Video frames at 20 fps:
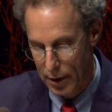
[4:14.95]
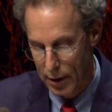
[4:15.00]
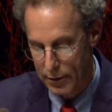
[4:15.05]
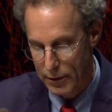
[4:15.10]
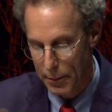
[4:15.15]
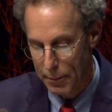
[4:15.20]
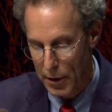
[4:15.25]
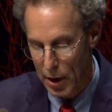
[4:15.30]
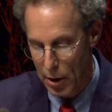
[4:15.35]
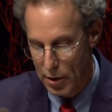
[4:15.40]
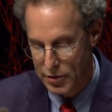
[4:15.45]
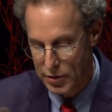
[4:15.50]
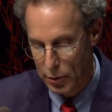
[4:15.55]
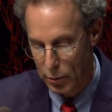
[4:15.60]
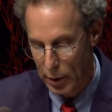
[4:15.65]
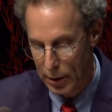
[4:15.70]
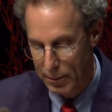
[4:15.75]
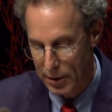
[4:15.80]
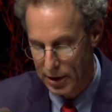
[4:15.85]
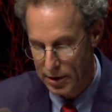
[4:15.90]
The Paris
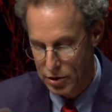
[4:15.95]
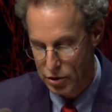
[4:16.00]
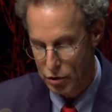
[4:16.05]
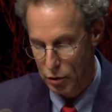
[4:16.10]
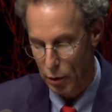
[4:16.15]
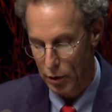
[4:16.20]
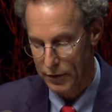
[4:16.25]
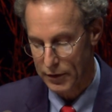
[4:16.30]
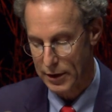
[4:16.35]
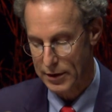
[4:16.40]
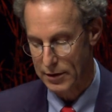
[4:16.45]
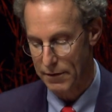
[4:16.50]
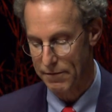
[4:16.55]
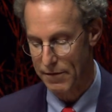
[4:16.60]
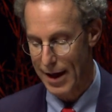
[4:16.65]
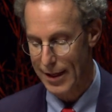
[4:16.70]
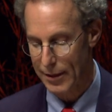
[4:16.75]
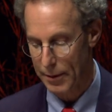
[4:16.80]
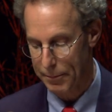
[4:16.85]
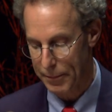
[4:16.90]
Agreement ensures that
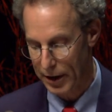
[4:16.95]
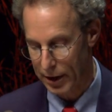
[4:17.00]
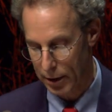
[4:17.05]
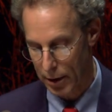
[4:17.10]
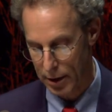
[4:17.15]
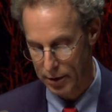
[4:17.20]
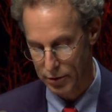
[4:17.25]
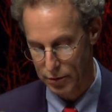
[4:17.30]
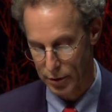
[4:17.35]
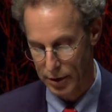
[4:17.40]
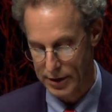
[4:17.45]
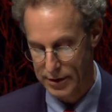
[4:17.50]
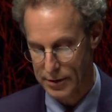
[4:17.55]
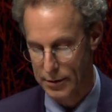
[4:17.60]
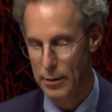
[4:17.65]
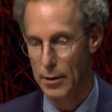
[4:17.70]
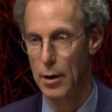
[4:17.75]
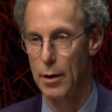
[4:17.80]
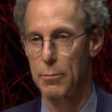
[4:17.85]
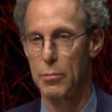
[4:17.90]
developing countries,
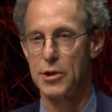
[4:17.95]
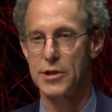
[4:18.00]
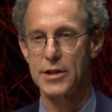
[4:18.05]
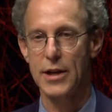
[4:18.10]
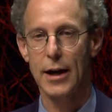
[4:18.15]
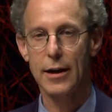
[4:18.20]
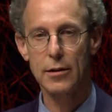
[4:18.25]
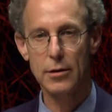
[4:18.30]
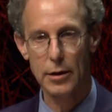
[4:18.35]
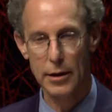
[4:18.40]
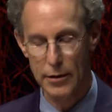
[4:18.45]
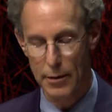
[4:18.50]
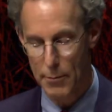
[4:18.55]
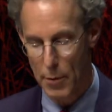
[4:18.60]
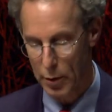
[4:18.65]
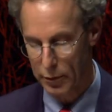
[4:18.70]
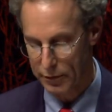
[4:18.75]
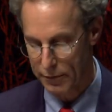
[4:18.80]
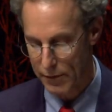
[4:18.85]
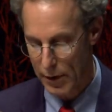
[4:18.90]
particularly the
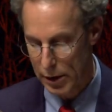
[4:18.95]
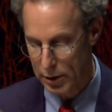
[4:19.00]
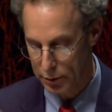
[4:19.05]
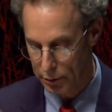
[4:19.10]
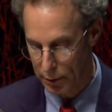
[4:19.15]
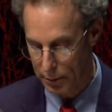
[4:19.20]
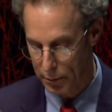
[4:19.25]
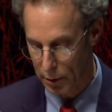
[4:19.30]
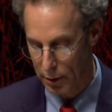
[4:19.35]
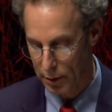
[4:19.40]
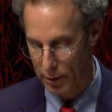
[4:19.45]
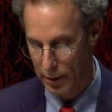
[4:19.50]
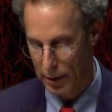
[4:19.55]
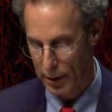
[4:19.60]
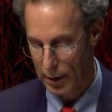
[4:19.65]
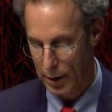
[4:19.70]
most vulnerable,